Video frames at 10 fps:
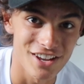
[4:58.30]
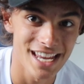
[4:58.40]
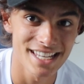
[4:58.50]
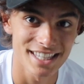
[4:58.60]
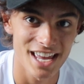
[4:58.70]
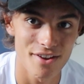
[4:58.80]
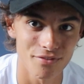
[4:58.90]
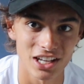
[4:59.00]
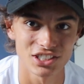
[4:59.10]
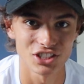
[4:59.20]
here's the hip
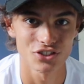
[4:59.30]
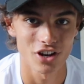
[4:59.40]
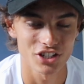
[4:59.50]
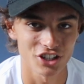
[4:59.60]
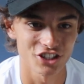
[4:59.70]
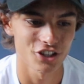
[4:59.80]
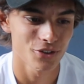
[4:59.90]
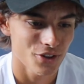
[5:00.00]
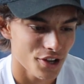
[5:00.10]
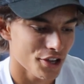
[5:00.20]
flexor stretch I
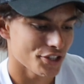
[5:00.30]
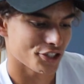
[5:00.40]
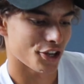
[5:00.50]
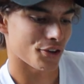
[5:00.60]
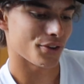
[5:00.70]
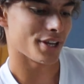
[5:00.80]
do. So